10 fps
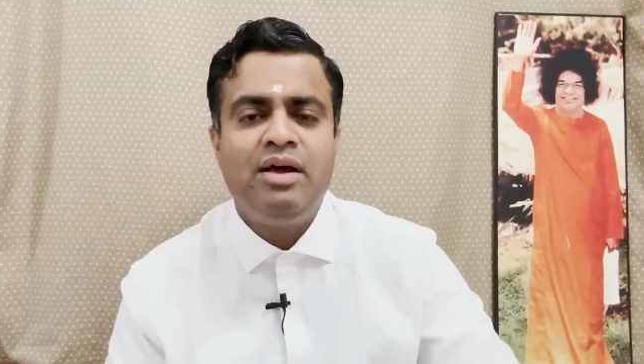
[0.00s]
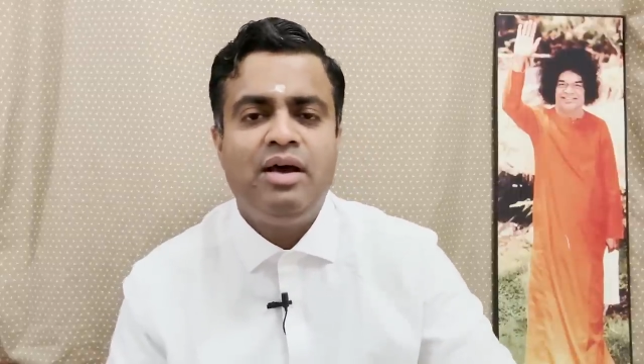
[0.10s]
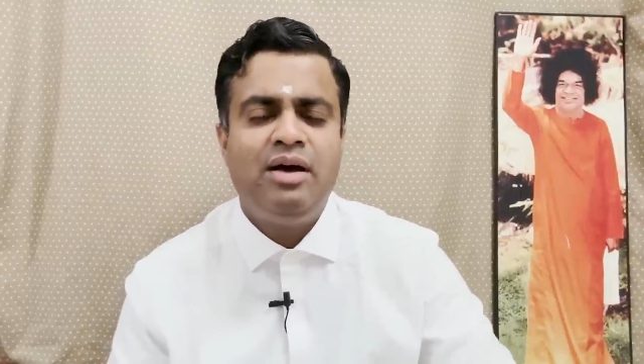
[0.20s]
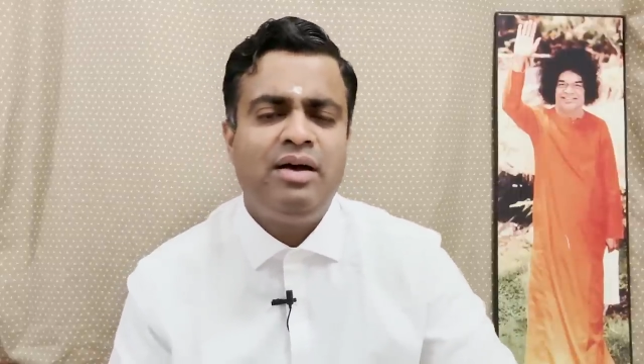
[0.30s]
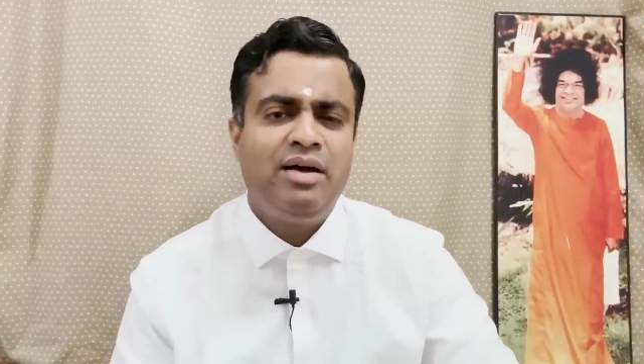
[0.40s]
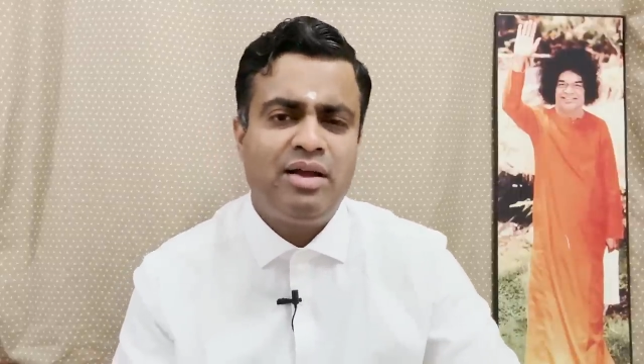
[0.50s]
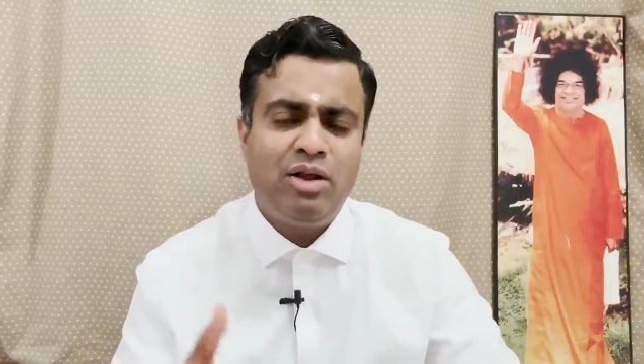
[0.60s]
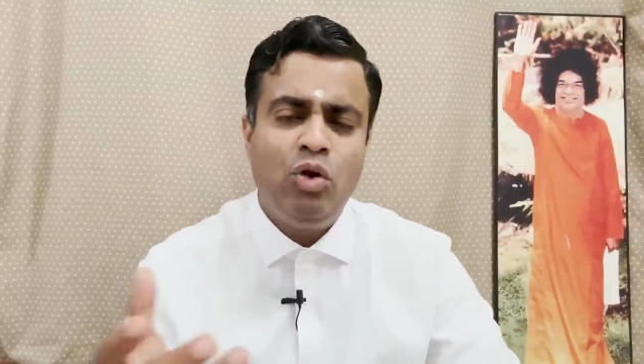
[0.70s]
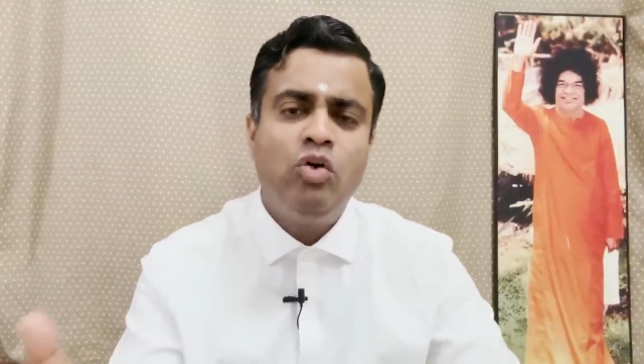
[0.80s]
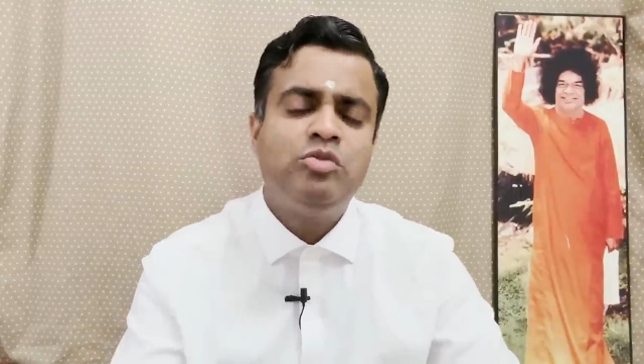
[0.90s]
uh,
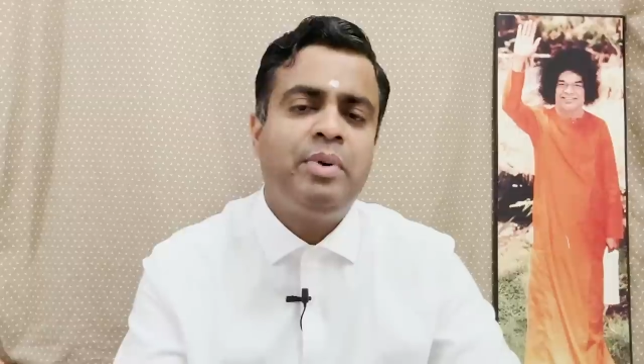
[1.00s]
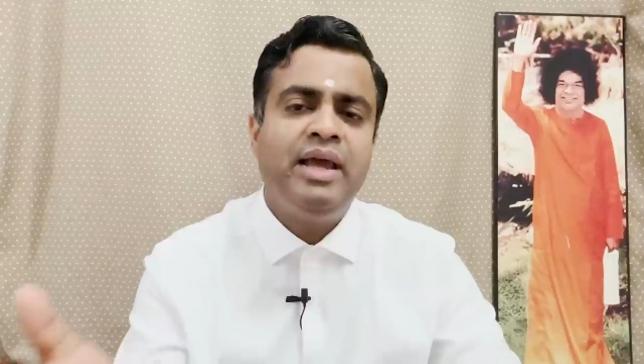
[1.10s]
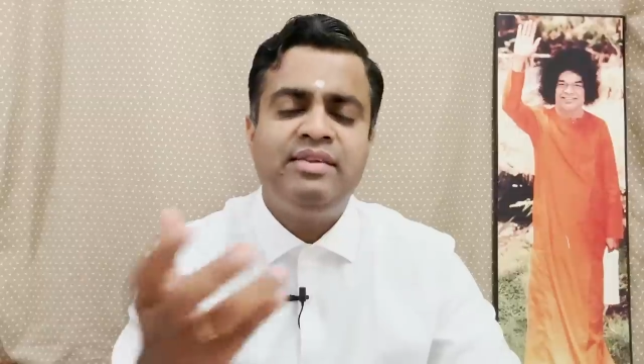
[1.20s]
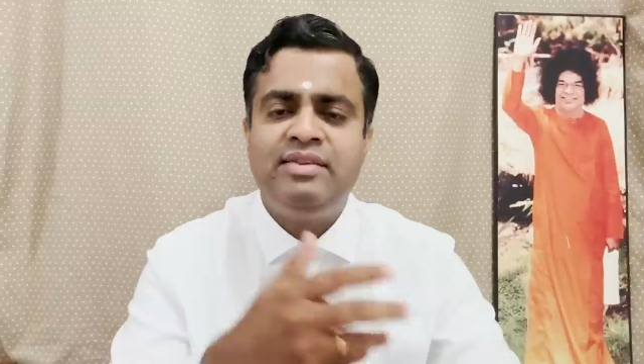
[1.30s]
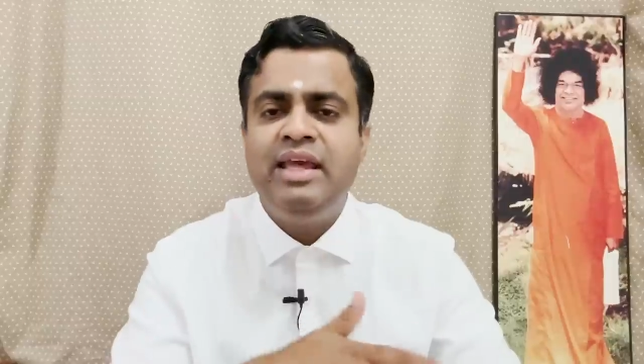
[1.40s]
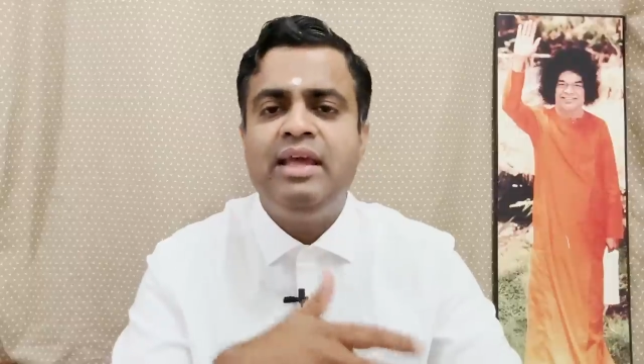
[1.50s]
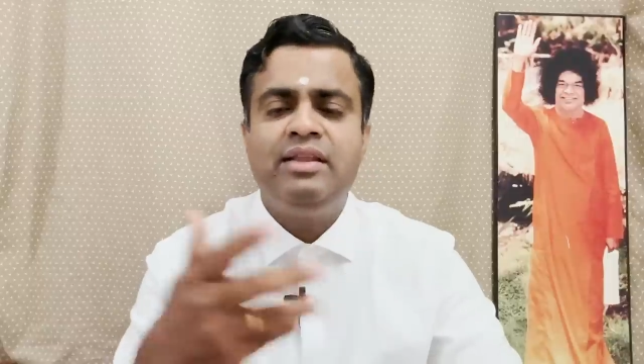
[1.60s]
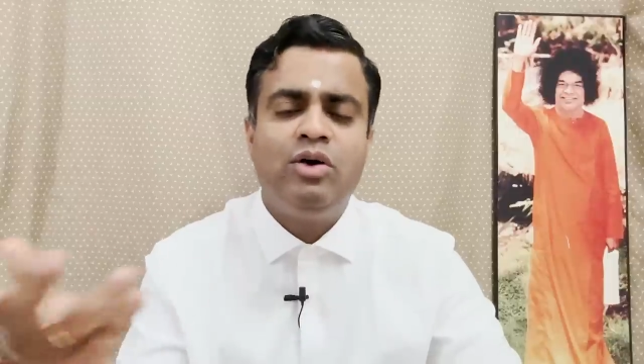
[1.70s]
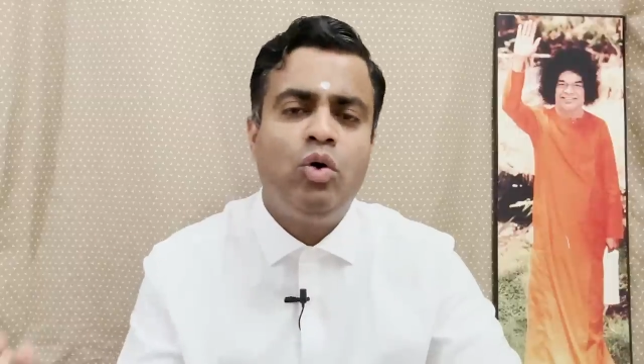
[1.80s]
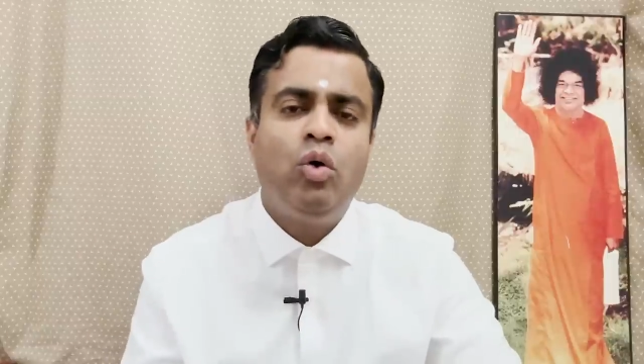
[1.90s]
close by seeing
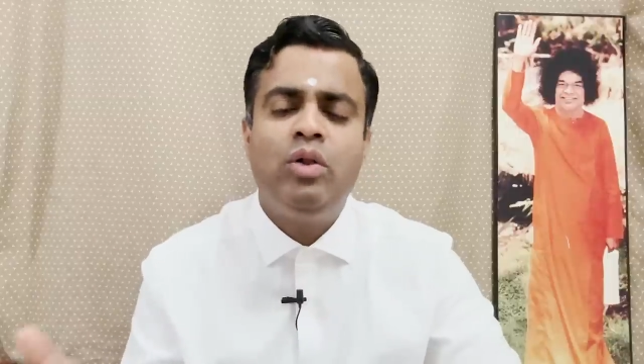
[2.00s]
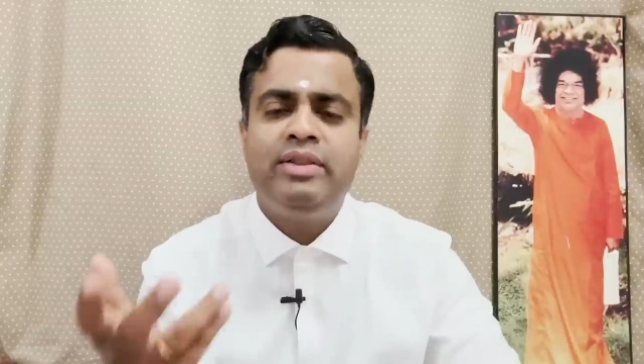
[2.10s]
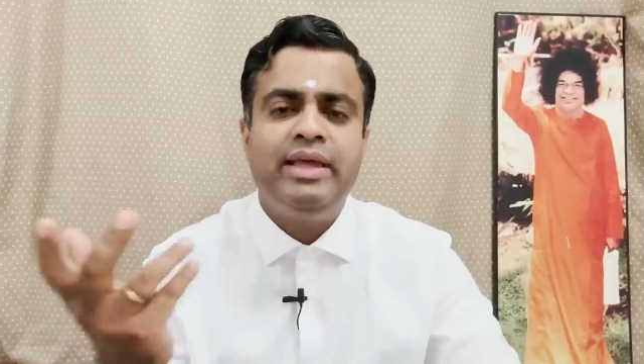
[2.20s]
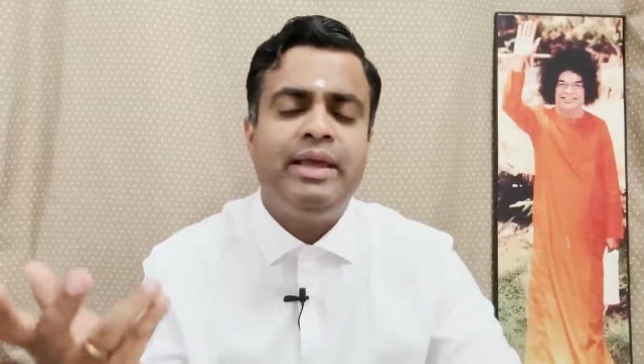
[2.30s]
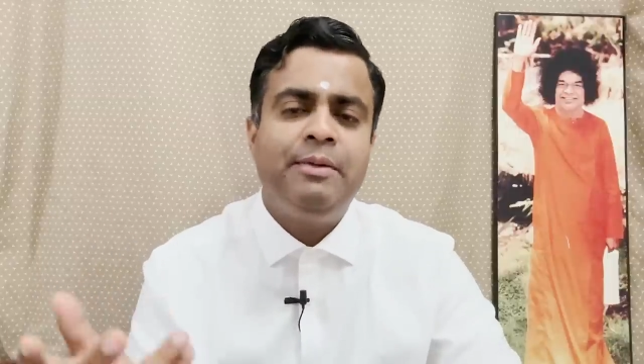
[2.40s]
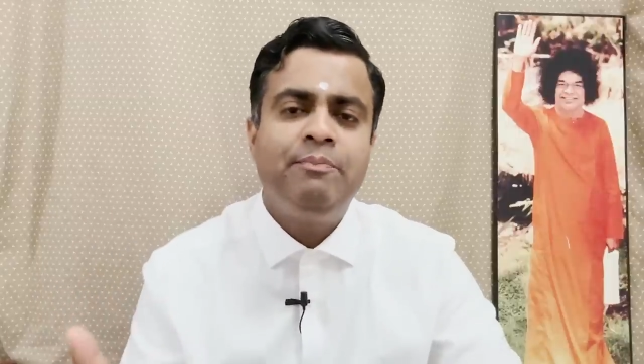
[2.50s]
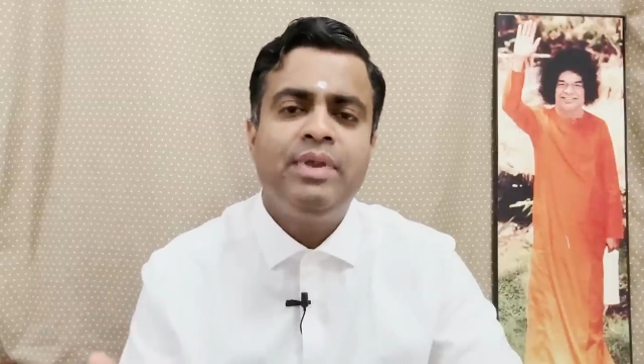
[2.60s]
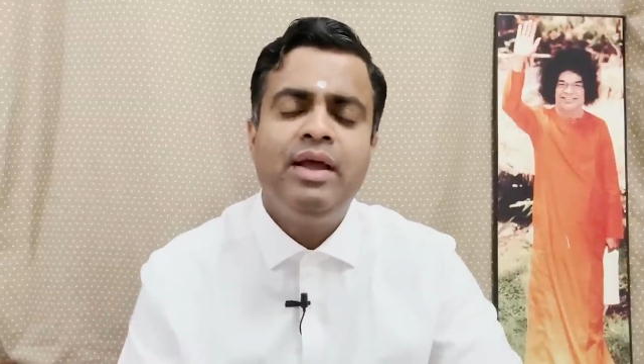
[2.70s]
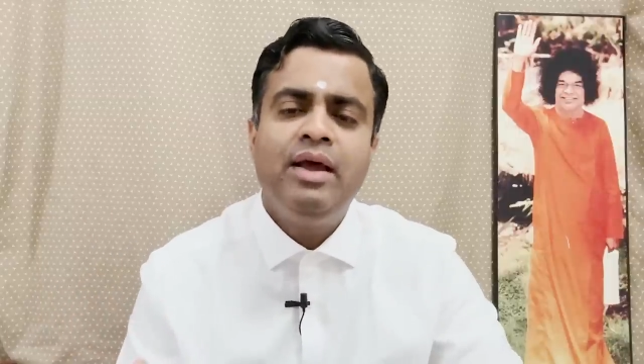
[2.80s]
the whole thing,